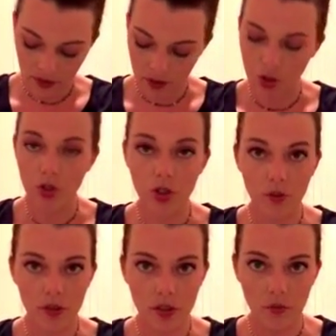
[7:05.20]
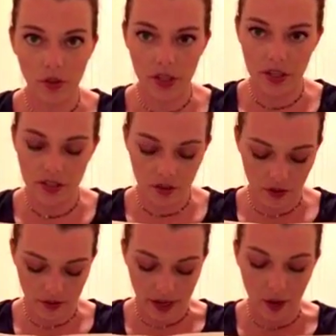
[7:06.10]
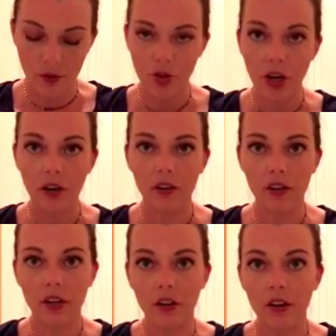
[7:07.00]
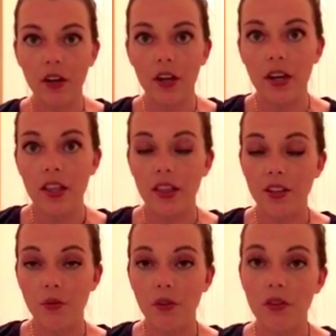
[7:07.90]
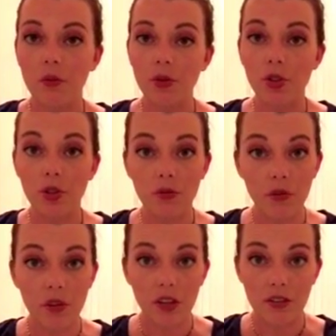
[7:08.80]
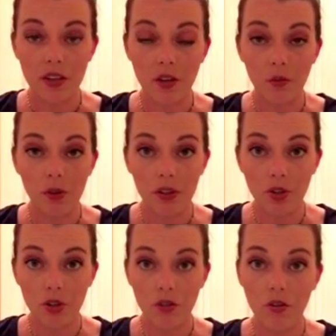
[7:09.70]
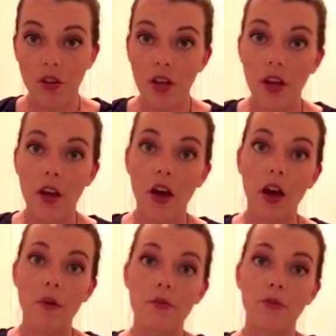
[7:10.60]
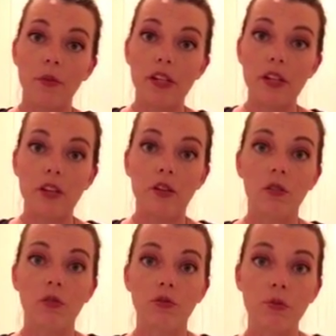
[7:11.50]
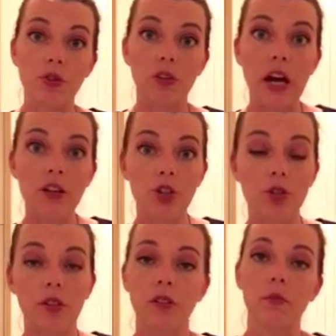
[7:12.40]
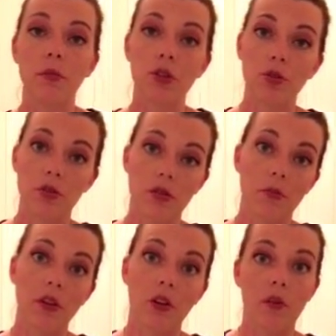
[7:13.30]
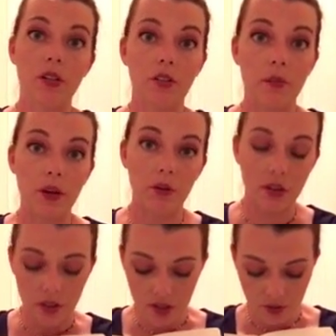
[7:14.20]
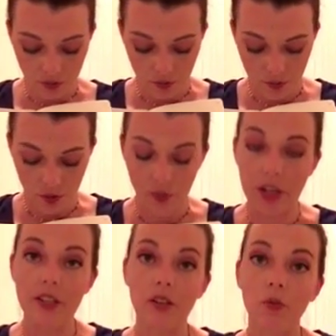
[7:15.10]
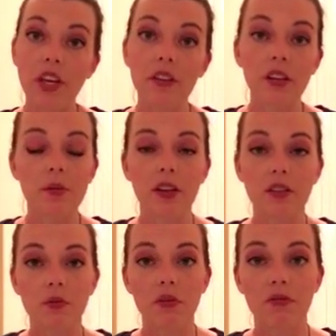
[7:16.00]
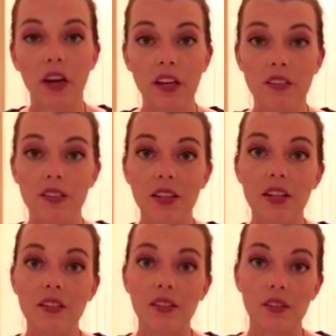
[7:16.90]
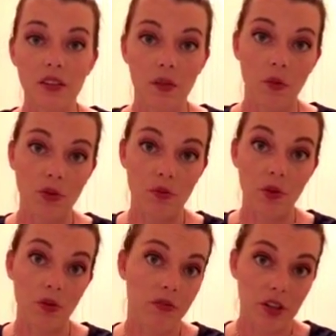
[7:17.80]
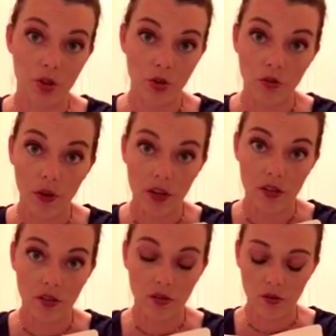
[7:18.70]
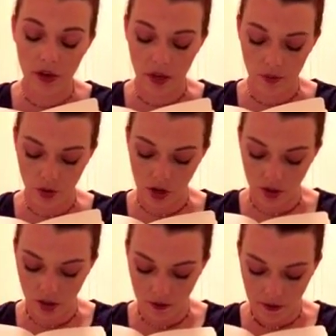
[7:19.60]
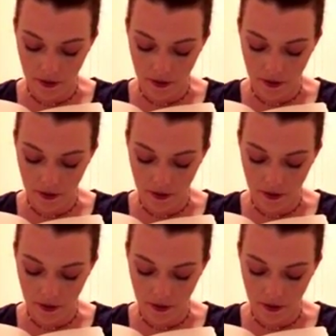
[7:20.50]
It's just super simple and easy. We have a habit tracker in here. That's one of the most useful things in a bullet journal. If you're making your own from scratch, you can Pinterest a million ways to make one of these, but we did weekly because we find it's the easiest and most motivational way to do a habit tracker.